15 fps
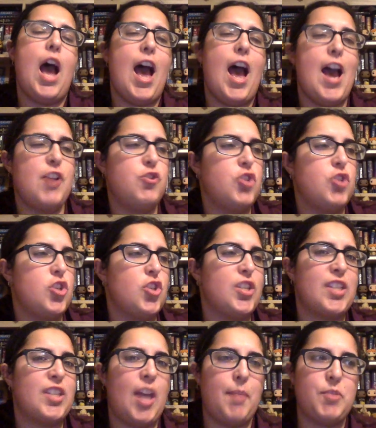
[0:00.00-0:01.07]
and she
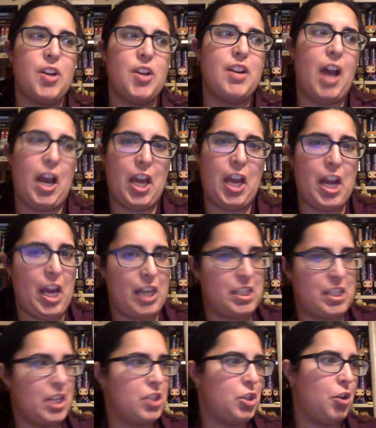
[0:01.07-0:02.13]
just kept on not
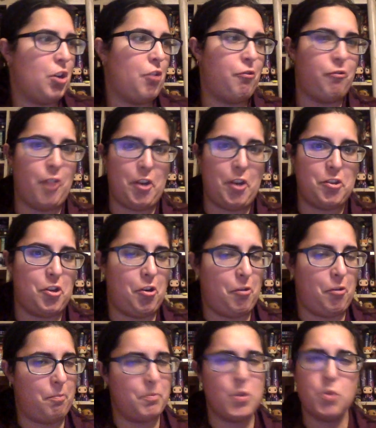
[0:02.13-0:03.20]
connecting to
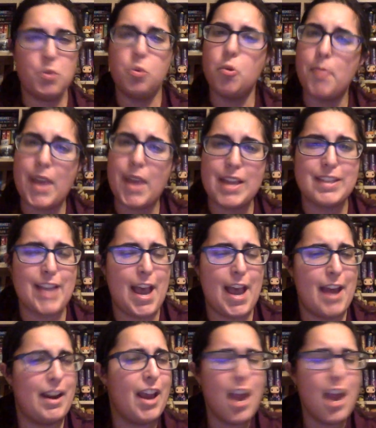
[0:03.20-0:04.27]
her schoolmates,
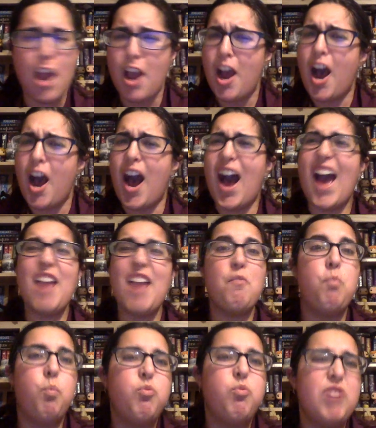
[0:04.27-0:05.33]
and I
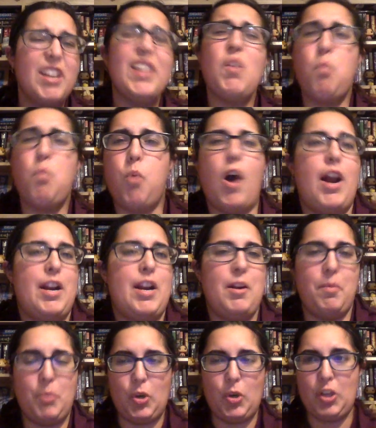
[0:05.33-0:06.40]
really wanted
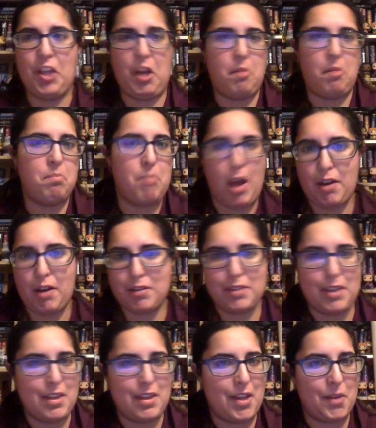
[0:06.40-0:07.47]
a book like
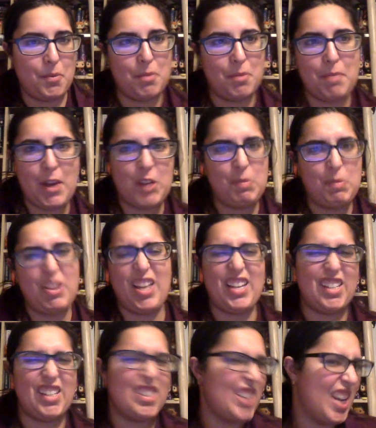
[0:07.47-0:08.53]
Moxie that would make me like
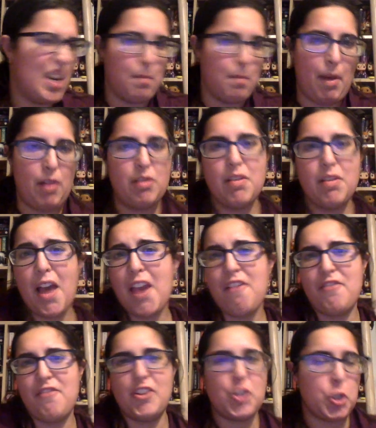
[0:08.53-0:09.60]
excited about
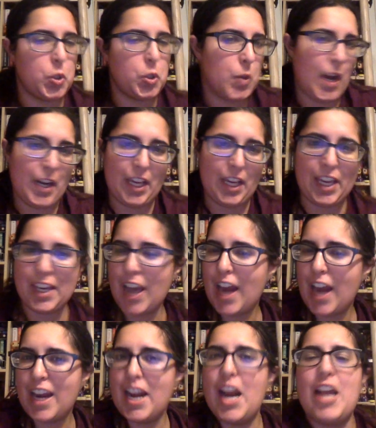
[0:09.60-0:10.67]
life and to go out and
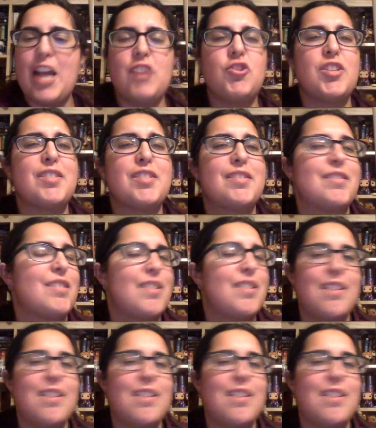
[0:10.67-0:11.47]
get it, and I just